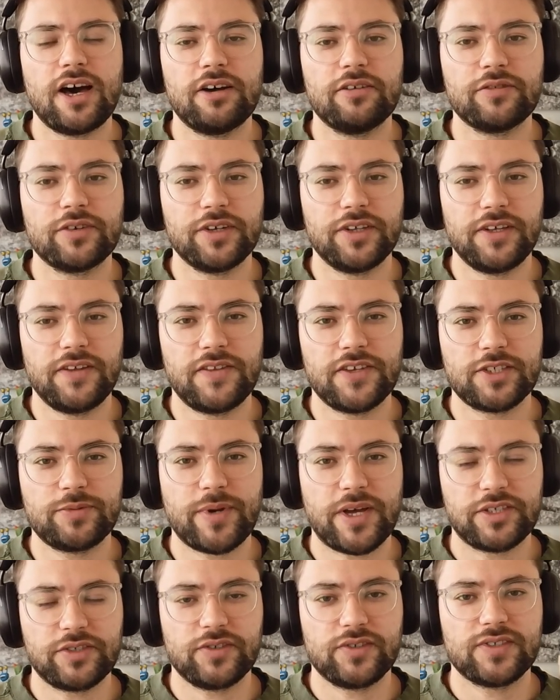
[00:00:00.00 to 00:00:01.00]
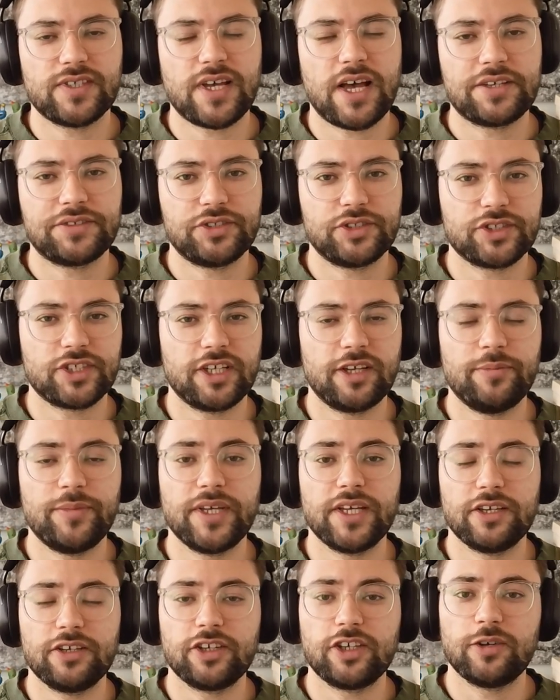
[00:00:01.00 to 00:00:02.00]
really the special sauce is going to
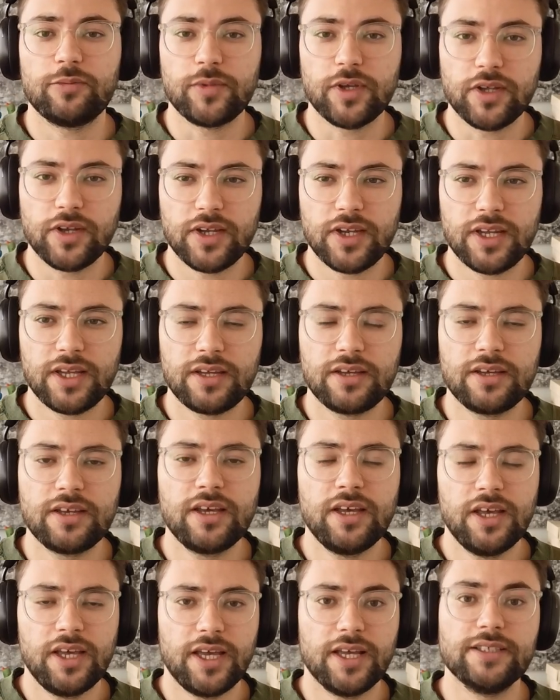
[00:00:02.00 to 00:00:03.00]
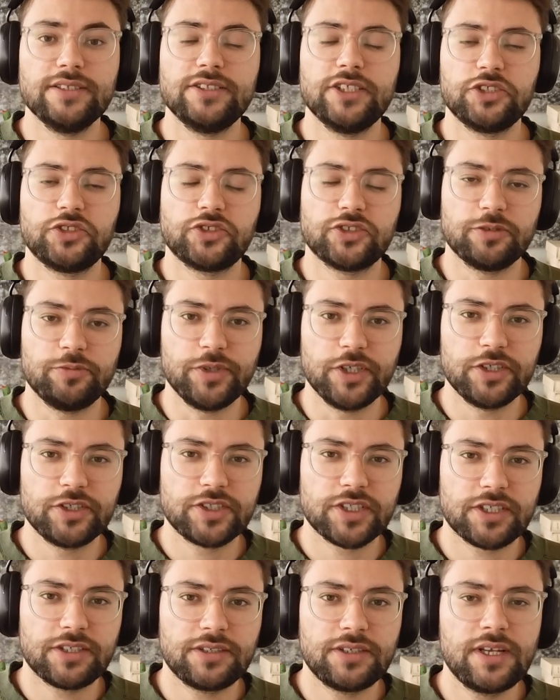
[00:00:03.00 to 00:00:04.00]
be in community, in
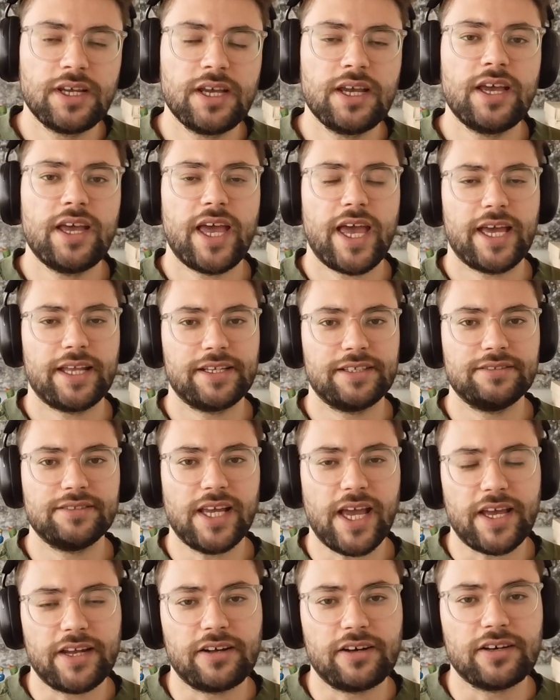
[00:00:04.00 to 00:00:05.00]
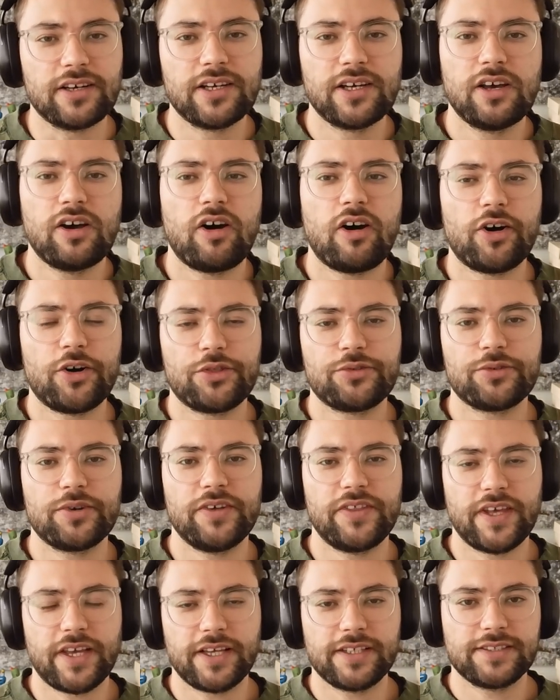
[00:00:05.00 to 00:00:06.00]
distribution, and in data. All
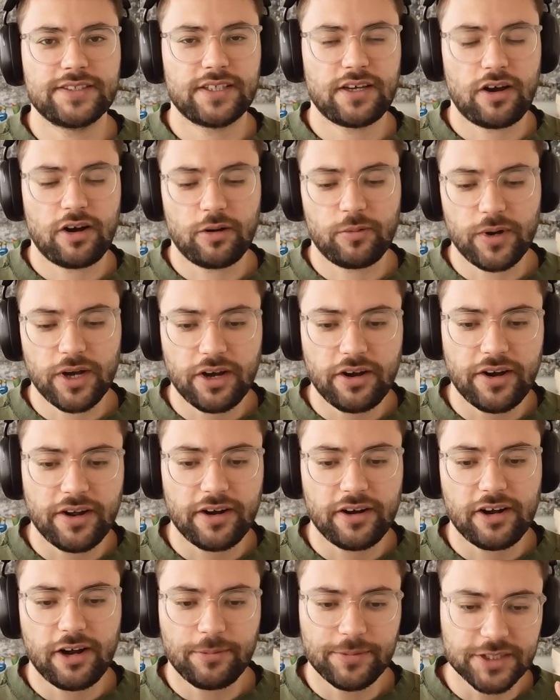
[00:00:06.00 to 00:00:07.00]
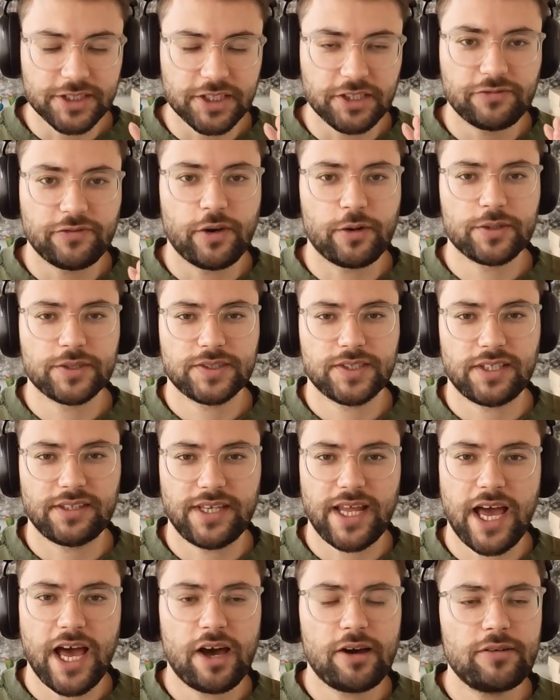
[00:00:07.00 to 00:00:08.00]
three things are what Creator Commerce is focused on
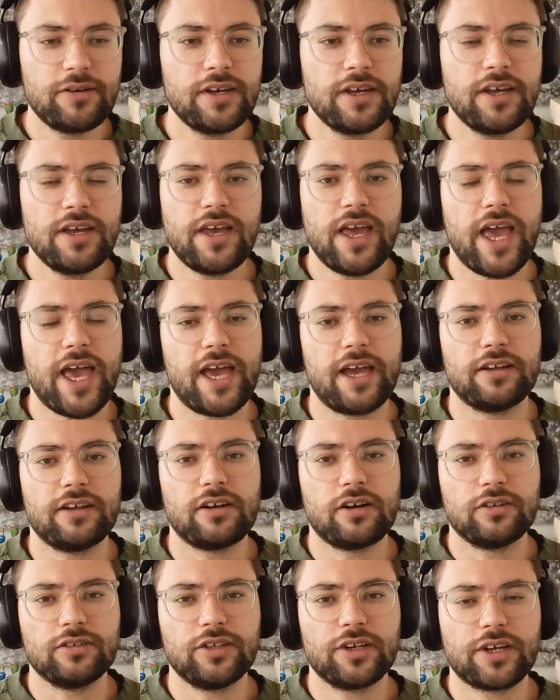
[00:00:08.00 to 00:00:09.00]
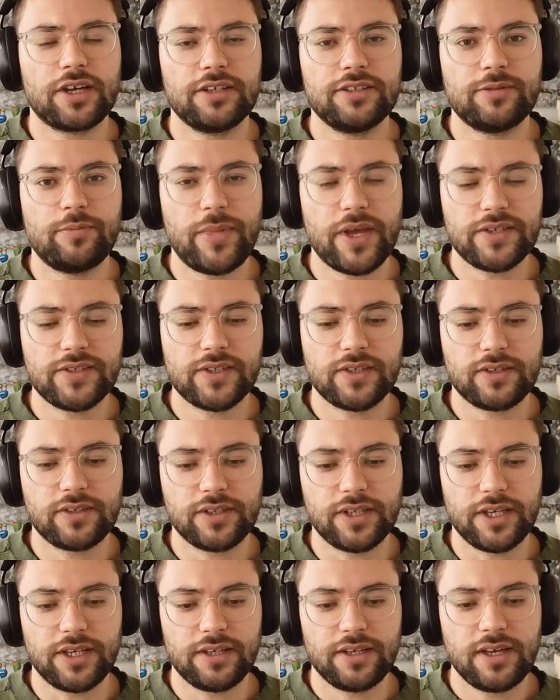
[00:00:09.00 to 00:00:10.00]
now and are looking to
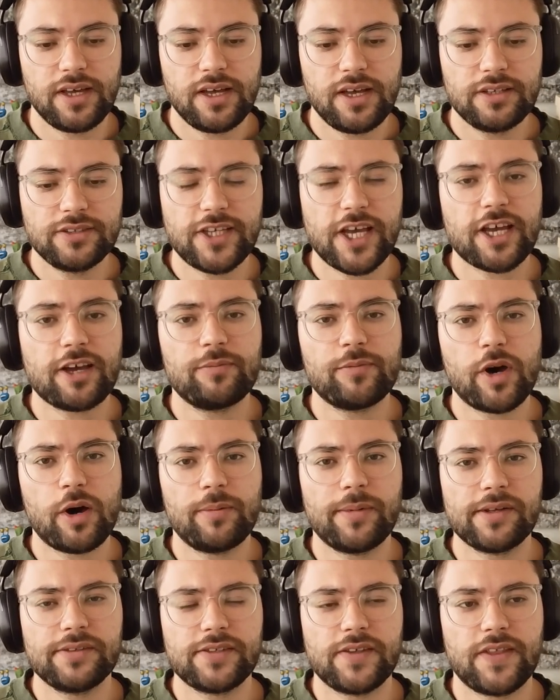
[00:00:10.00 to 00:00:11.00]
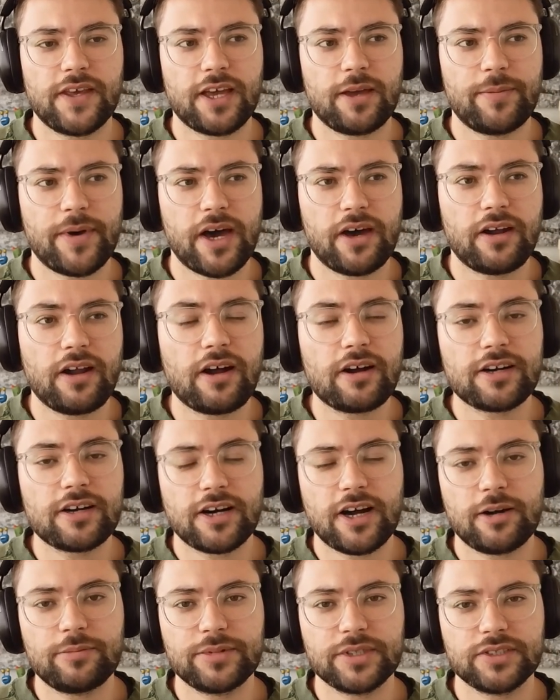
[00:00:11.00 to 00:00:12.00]
basically take a moment to think about
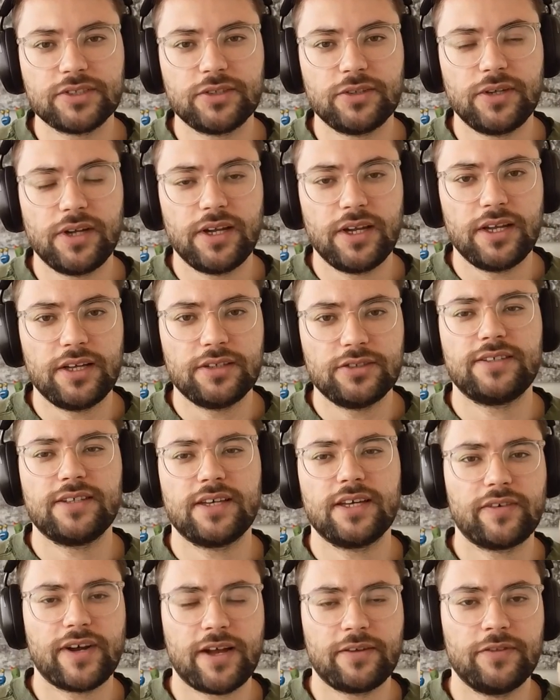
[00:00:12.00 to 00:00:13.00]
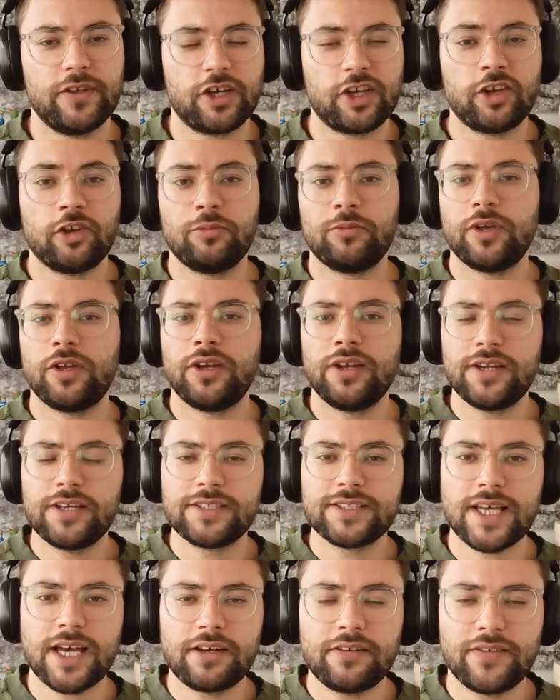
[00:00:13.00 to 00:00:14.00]
our opportunity to get on the community
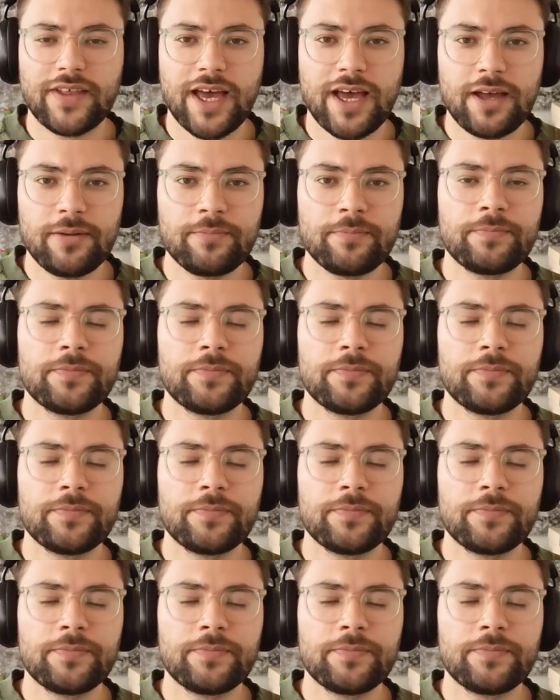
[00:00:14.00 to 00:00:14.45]
side of that